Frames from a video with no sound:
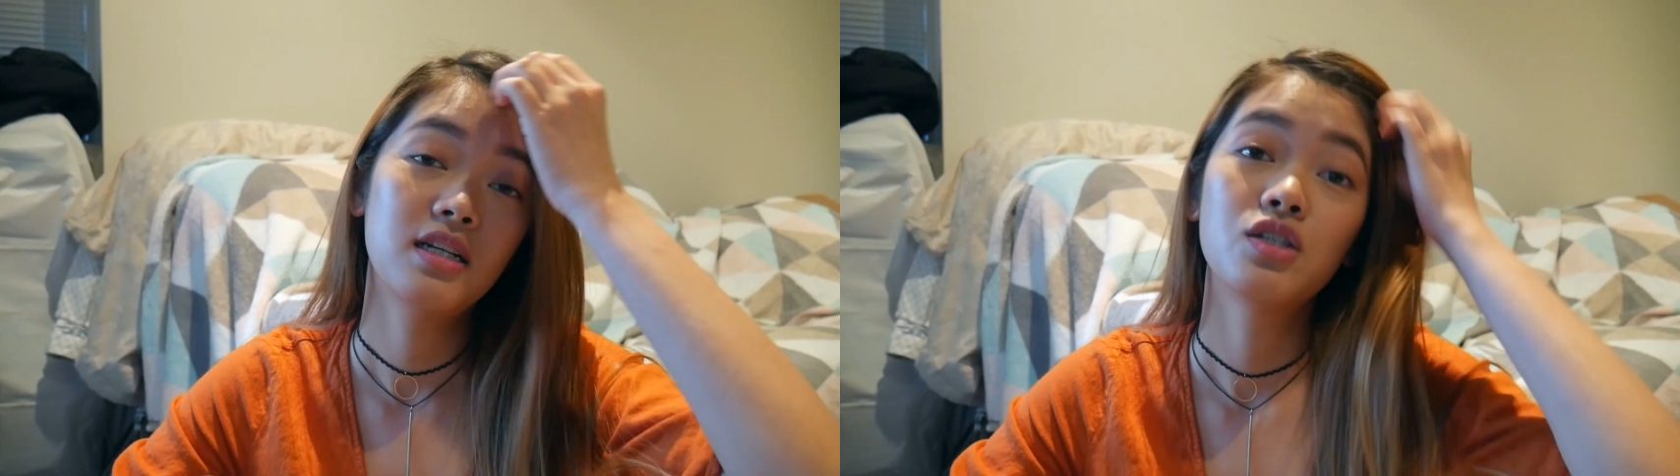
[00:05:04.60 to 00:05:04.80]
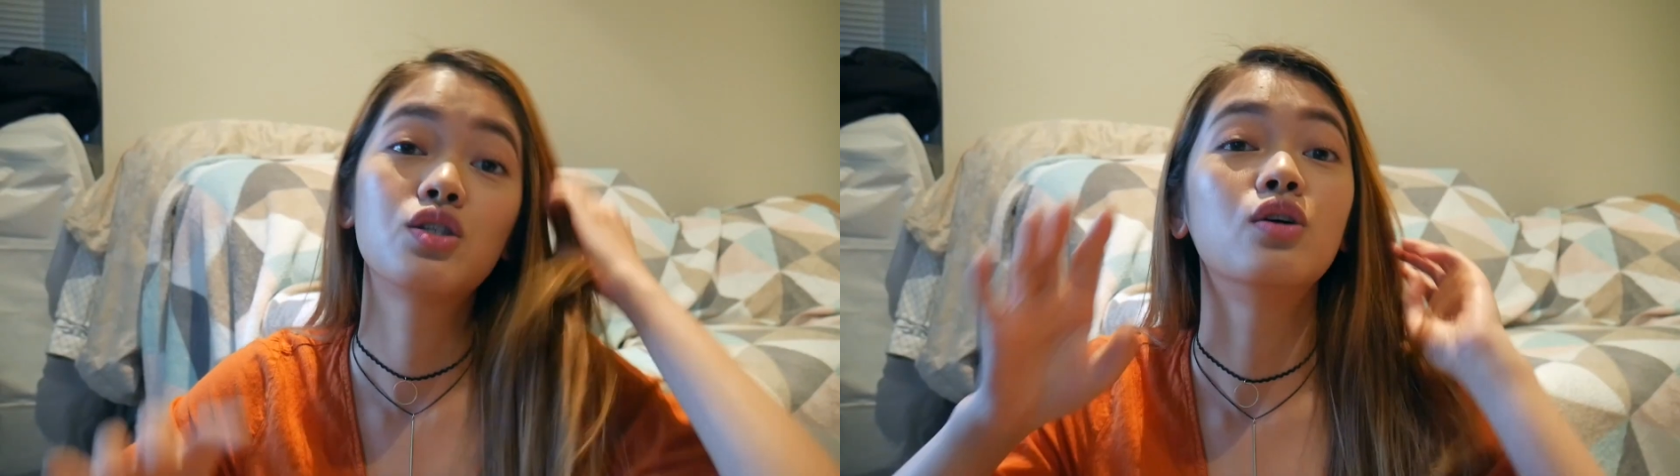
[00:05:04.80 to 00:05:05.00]

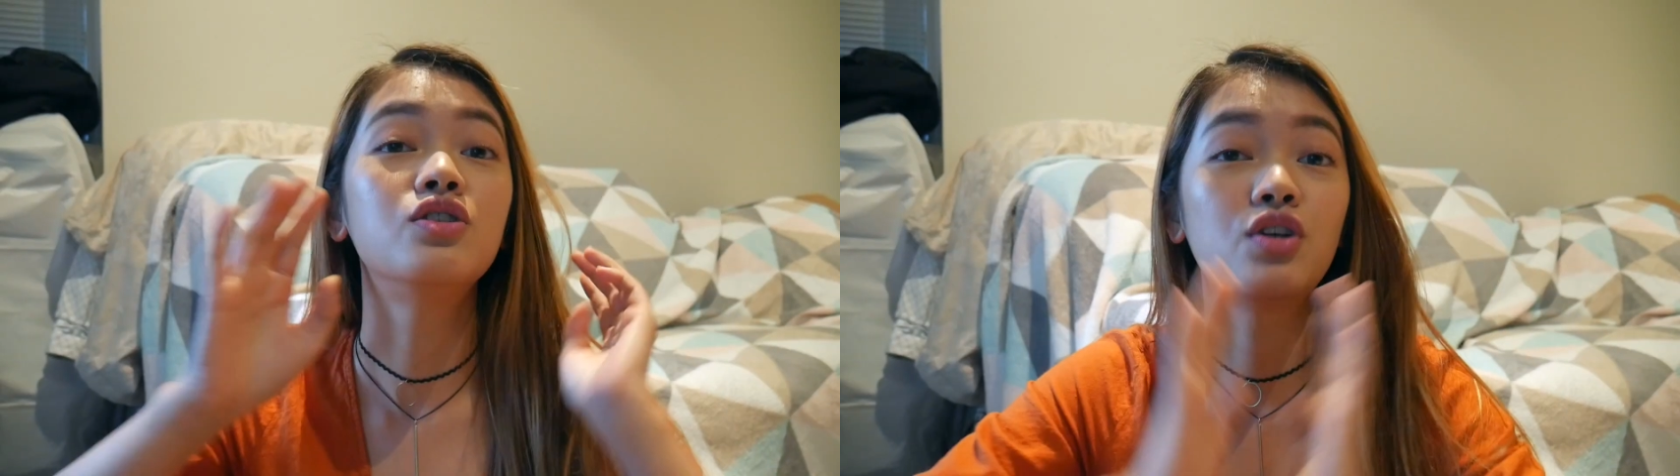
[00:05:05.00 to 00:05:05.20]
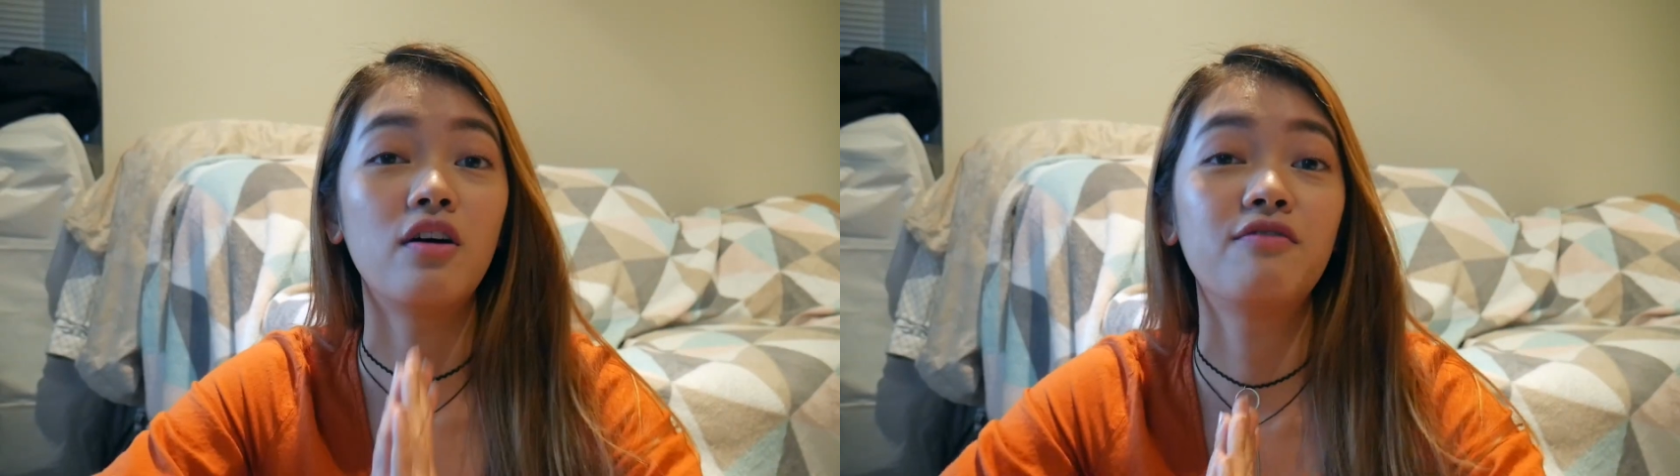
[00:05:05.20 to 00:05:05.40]
So
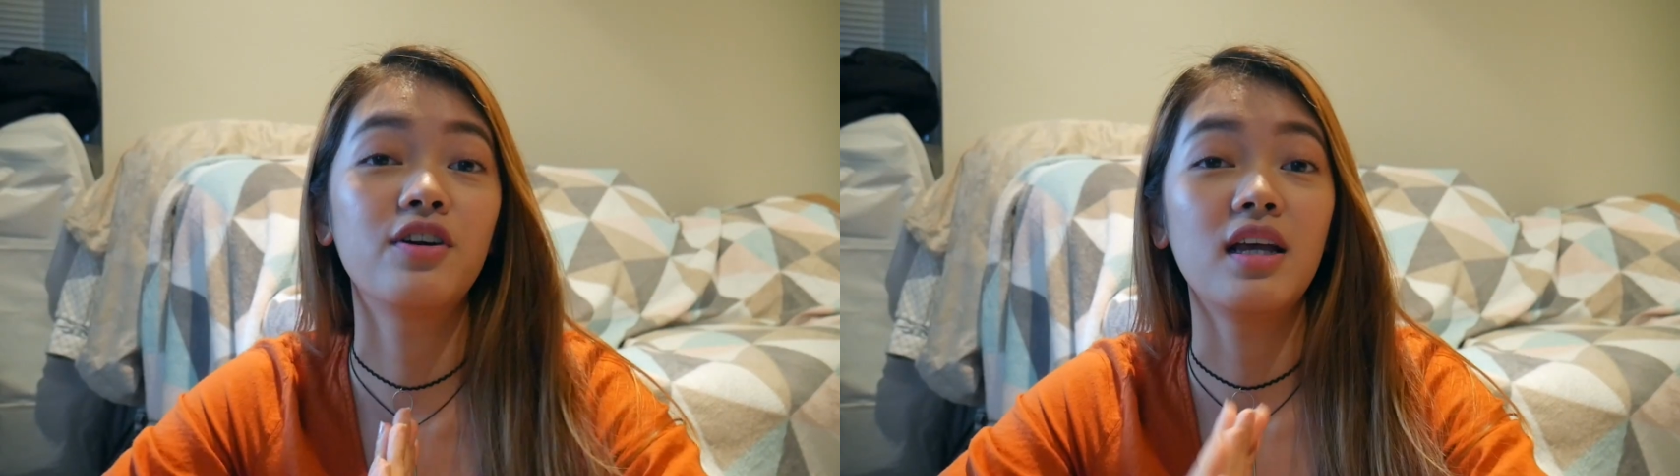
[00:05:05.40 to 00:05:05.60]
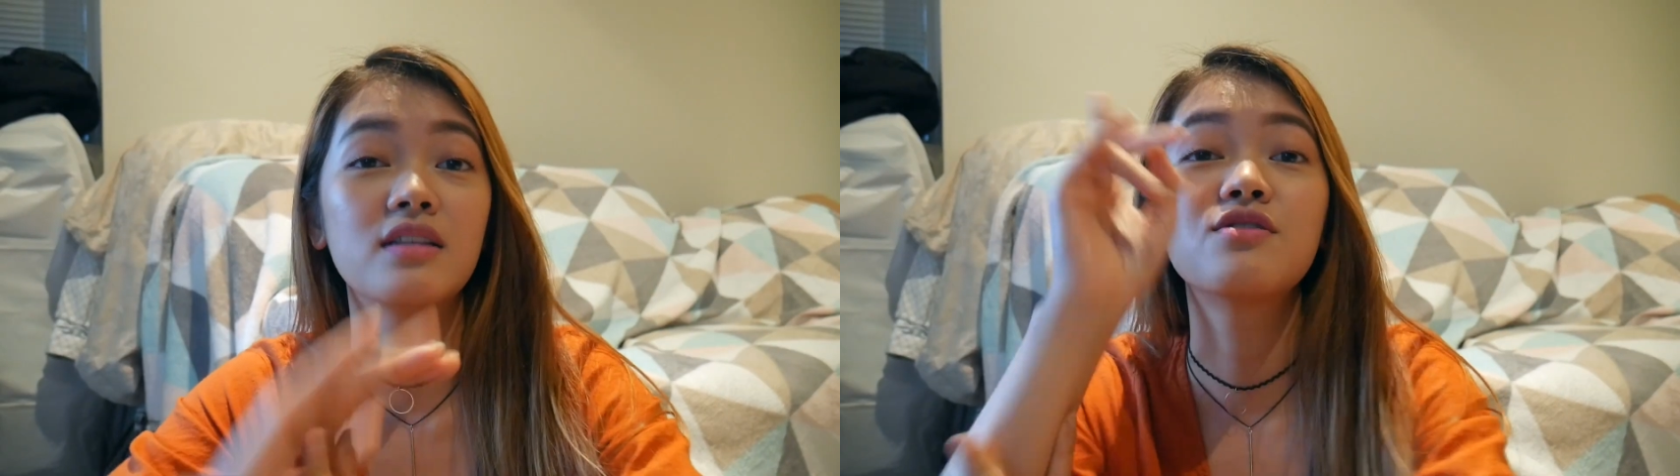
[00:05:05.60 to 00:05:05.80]
don't
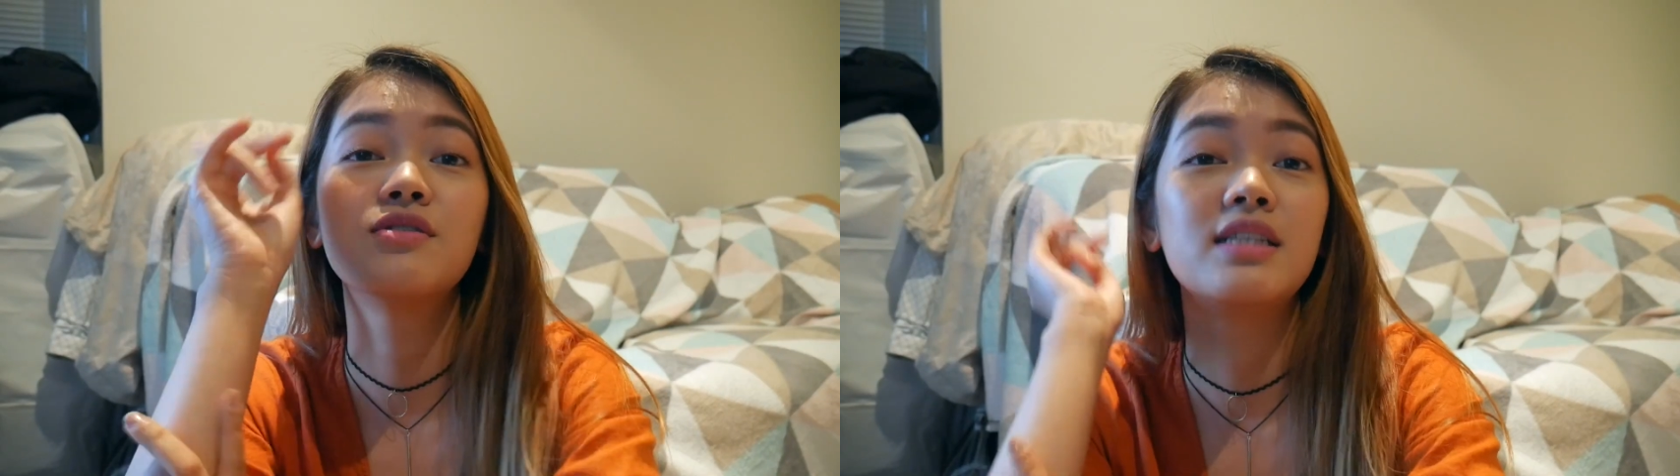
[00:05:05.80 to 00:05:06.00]
forget to